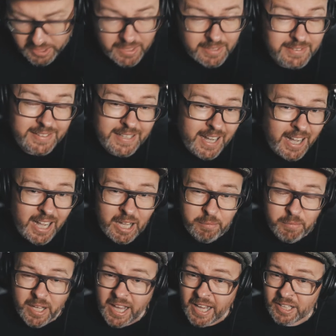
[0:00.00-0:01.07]
because
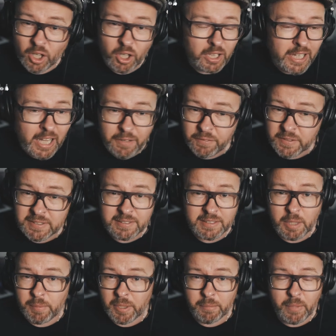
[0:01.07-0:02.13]
time and our life is
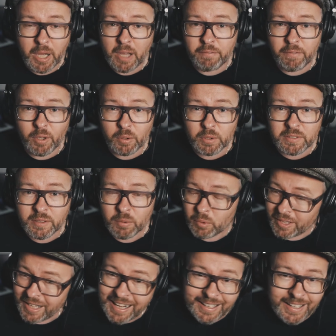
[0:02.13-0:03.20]
slipping by, folks.
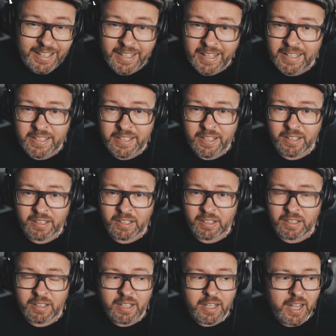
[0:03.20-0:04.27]
We're not getting any
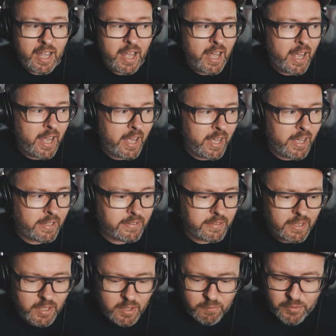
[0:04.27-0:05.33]
younger,
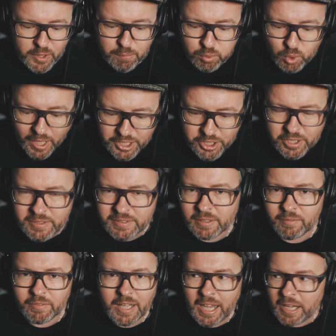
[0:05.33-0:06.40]
and the
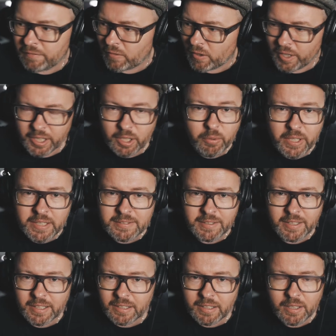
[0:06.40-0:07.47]
pressures of life are
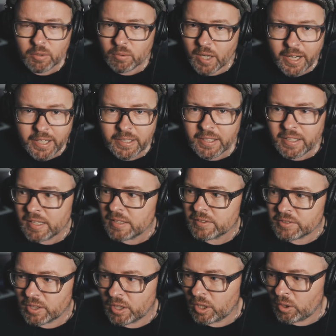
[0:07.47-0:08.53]
increasing, right?
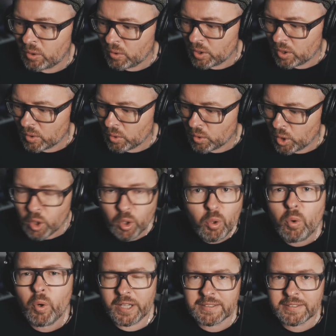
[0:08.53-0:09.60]
So
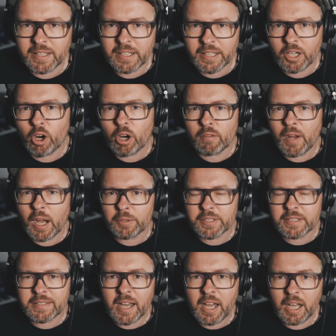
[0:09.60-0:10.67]
who is going to carve
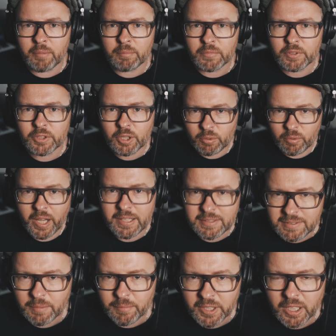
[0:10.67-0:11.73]
out the time to
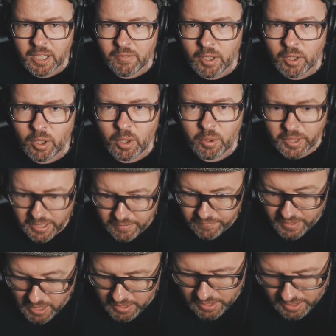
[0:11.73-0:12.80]
create something of our own,
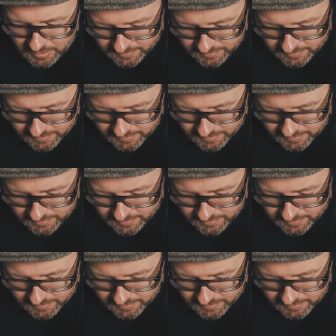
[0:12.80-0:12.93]
if not